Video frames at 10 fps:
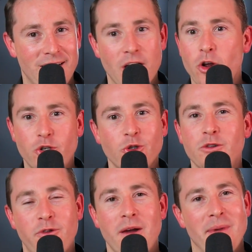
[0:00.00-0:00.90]
Oh, no, shoes
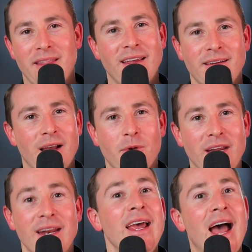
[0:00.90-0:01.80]
are fine, Ben. Come on
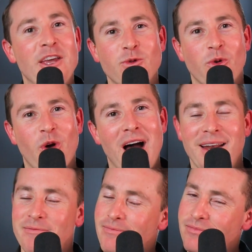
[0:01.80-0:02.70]
in. Hey, you were
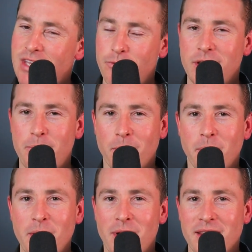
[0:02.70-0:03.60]
right. Definitely
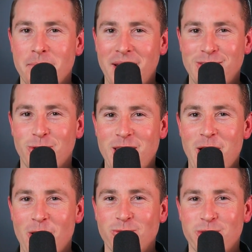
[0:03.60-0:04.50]
probably one of the best looking
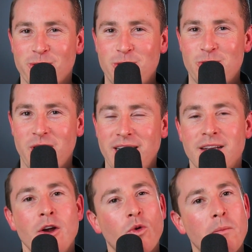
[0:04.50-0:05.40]
homes on the street.
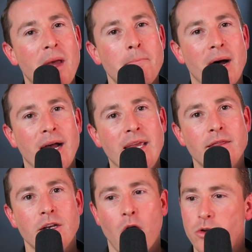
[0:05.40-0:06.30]
Remember,
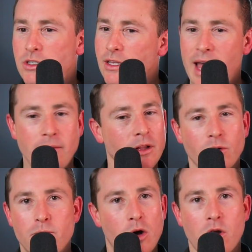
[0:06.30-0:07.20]
in the notes in that
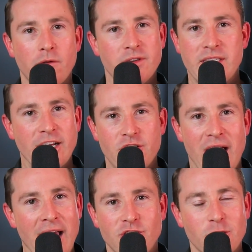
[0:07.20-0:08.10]
little mock conversation
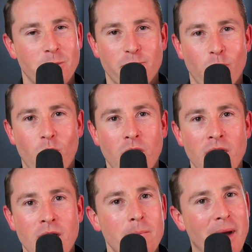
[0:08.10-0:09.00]
I had just before,
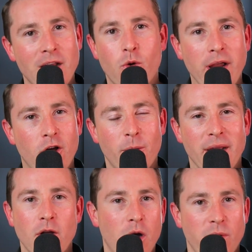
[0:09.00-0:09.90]
made a quick
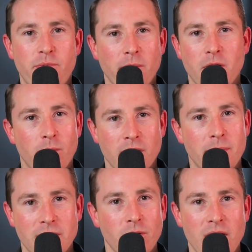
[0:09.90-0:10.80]
comment. Oh, we've probably got one of
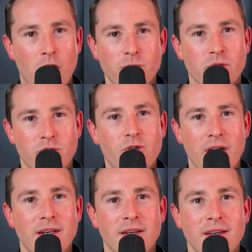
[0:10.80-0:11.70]
the best looking homes on the
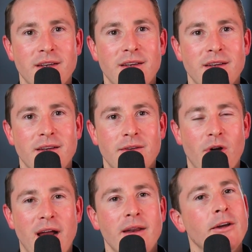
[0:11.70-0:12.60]
street,
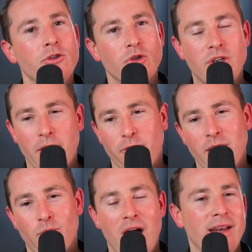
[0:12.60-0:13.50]
right? You're
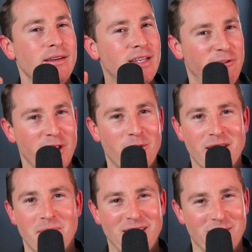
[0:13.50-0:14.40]
definitely right. Definitely one
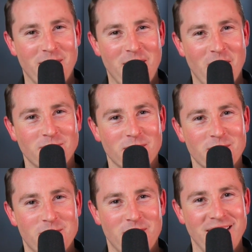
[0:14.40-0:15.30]
of the best looking homes on
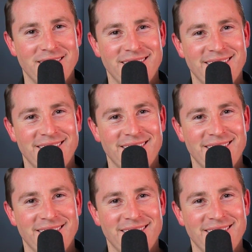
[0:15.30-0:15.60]
the street.